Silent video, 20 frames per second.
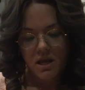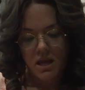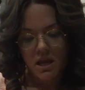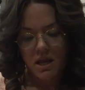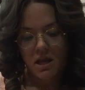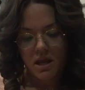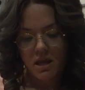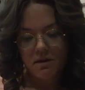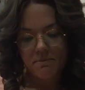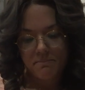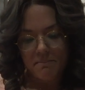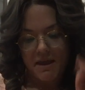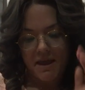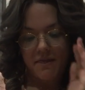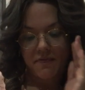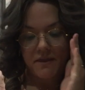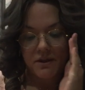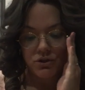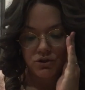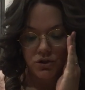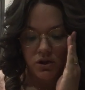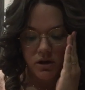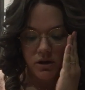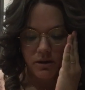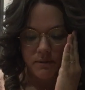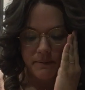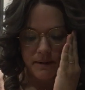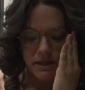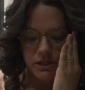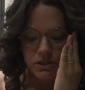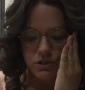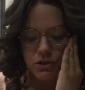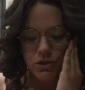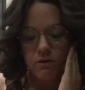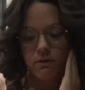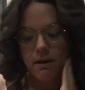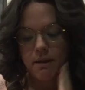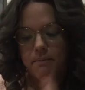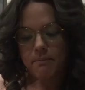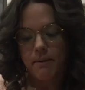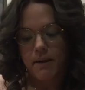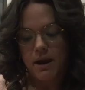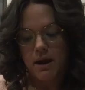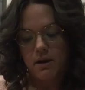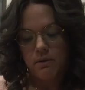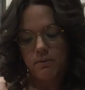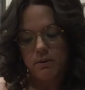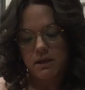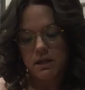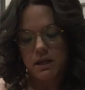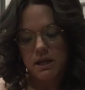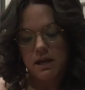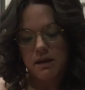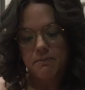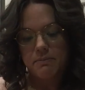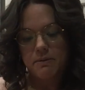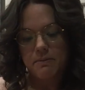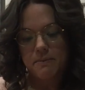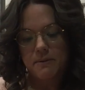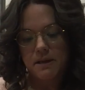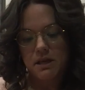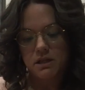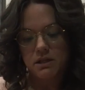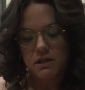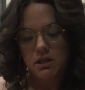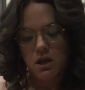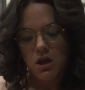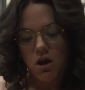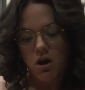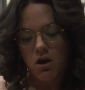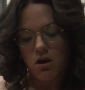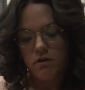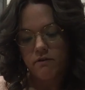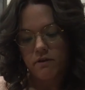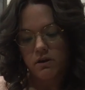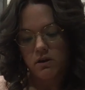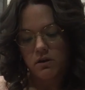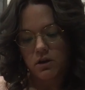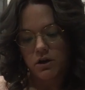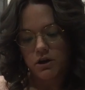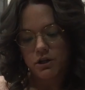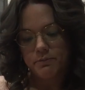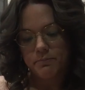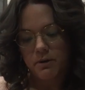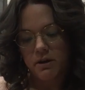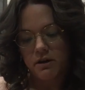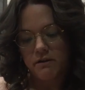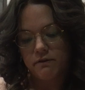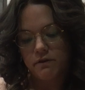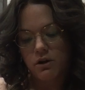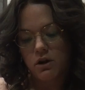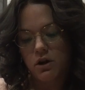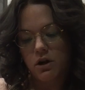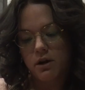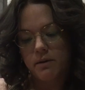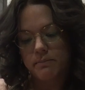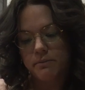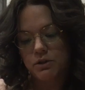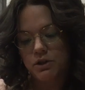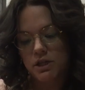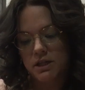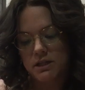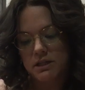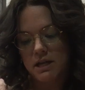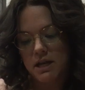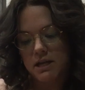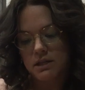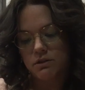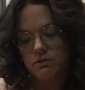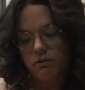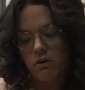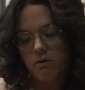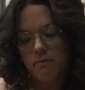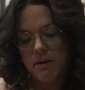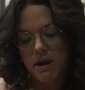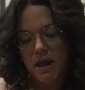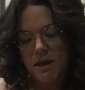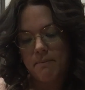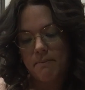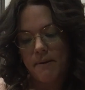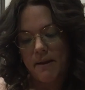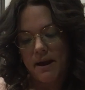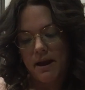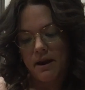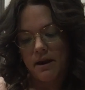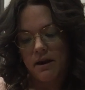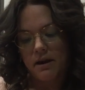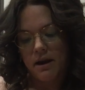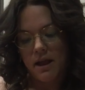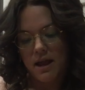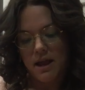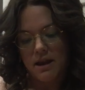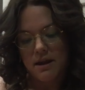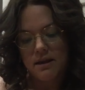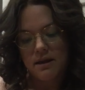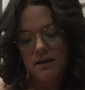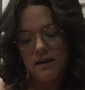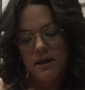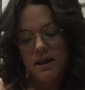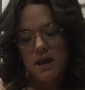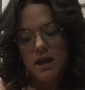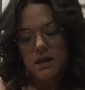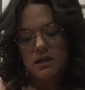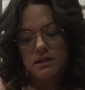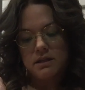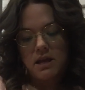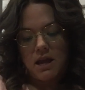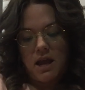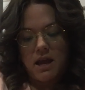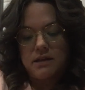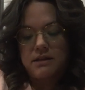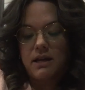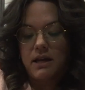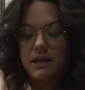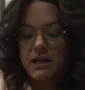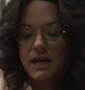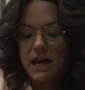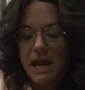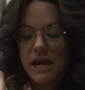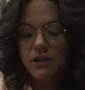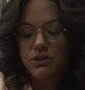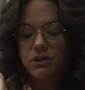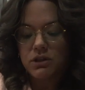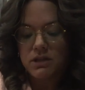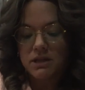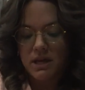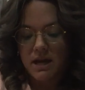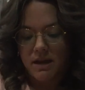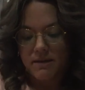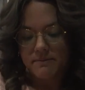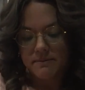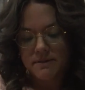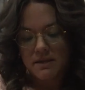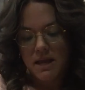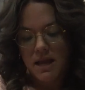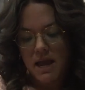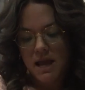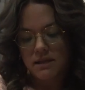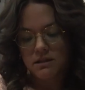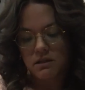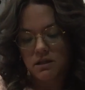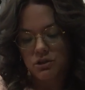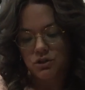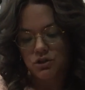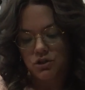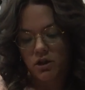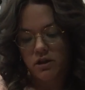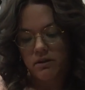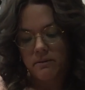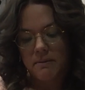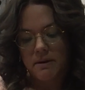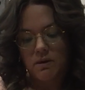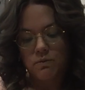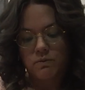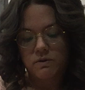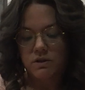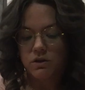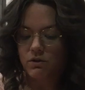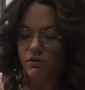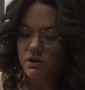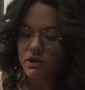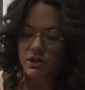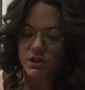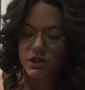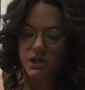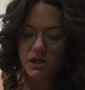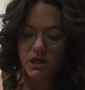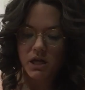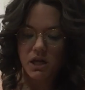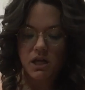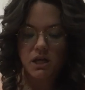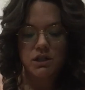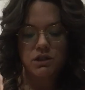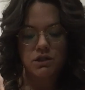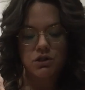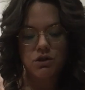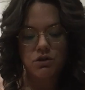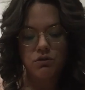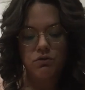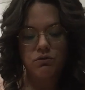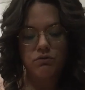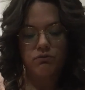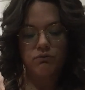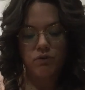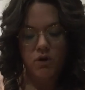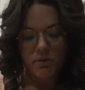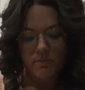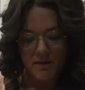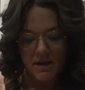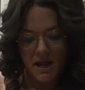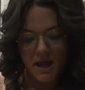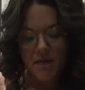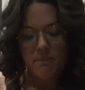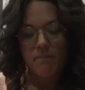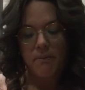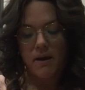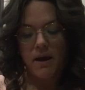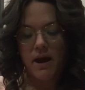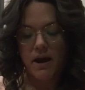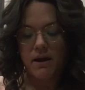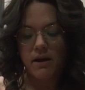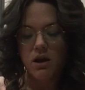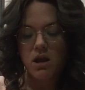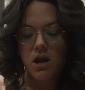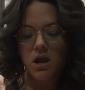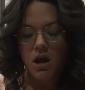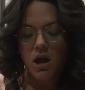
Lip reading: It meant that Charlemagne's new empire would keep the peace over a large part of Europe, just as the Roman Empire had done in ancient times. And since Charlemagne was a Christian, his new Roman Empire